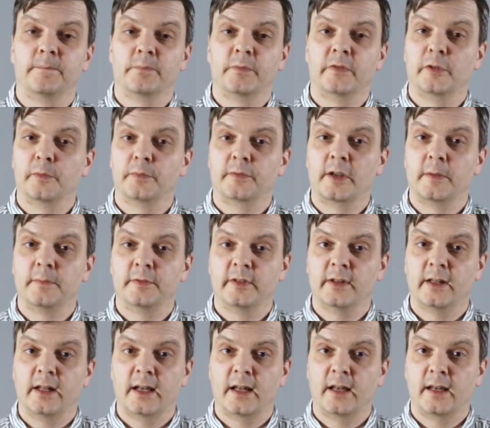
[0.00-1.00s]

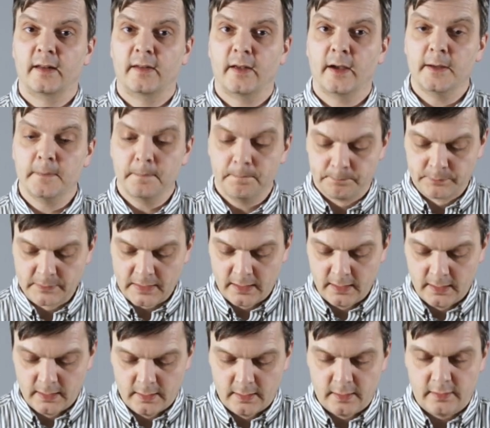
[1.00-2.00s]
subscription at any time.
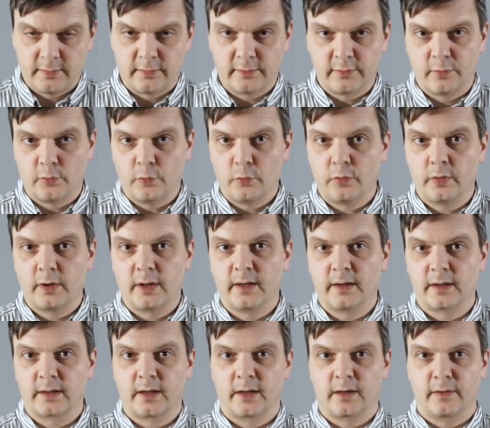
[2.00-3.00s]
So there's
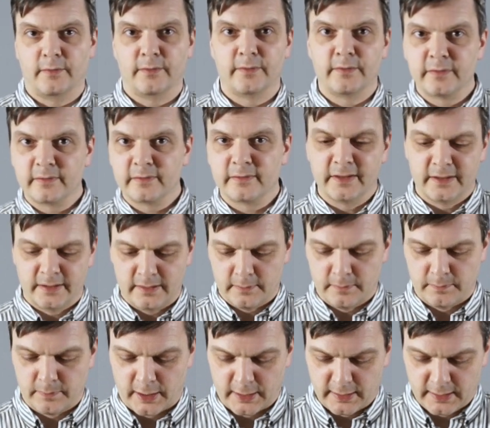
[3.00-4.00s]
no kind
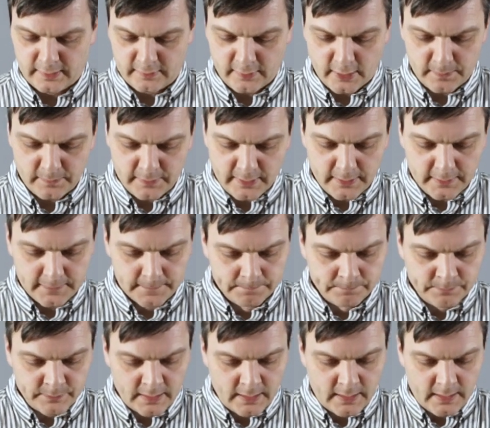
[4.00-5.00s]
of binding times here.
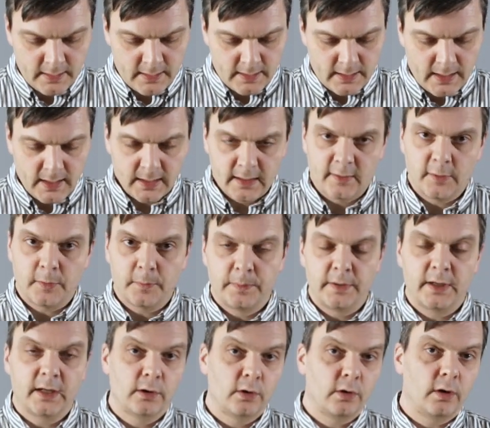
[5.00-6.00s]
And it's a
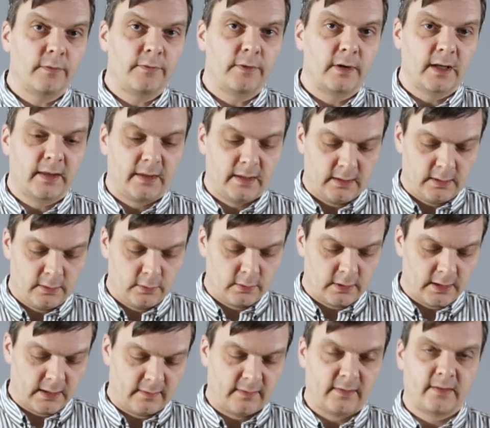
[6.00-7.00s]
pretty good offer. I think you
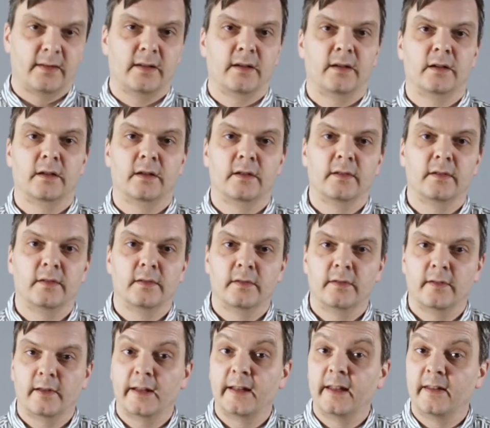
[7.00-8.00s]
get
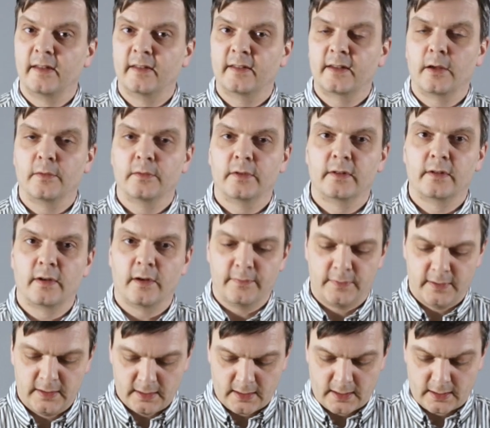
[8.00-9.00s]
slightly discounted
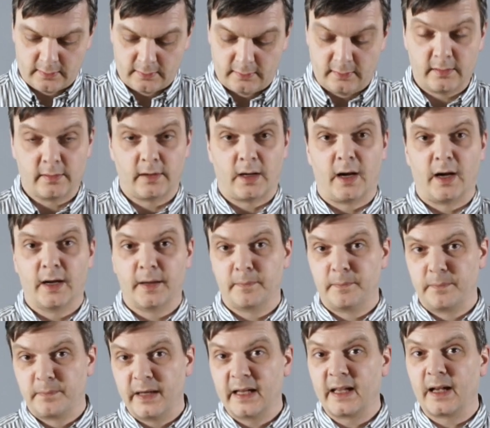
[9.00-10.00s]
coffee, and I
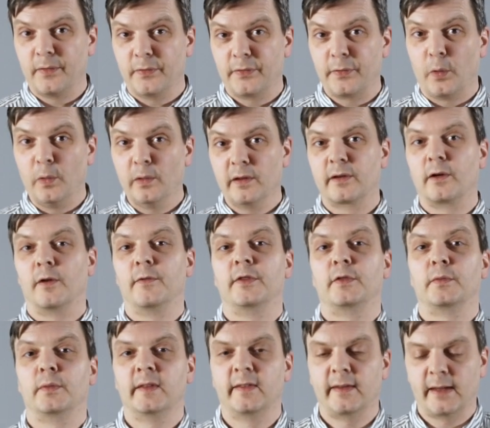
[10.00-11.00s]
pick out all the
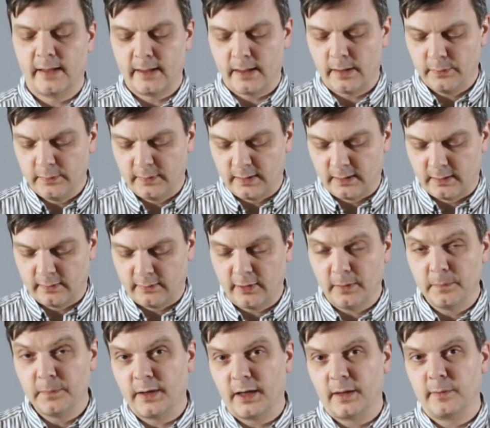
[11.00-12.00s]
coffees we send out, and
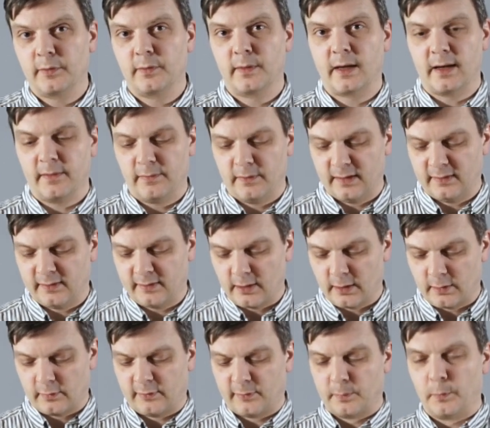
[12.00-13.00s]
sometimes we have these
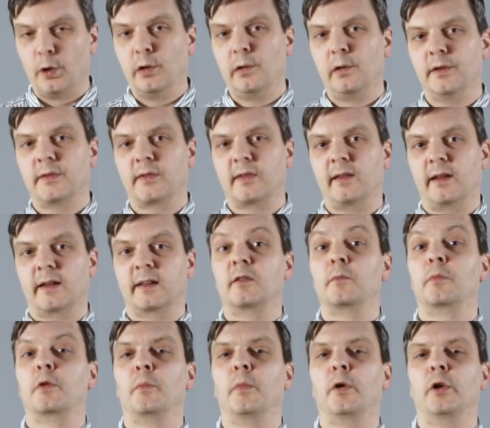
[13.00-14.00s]
kind of small lots like the
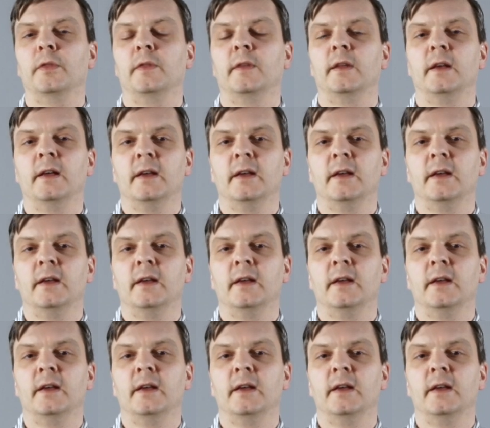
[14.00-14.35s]
Bourbon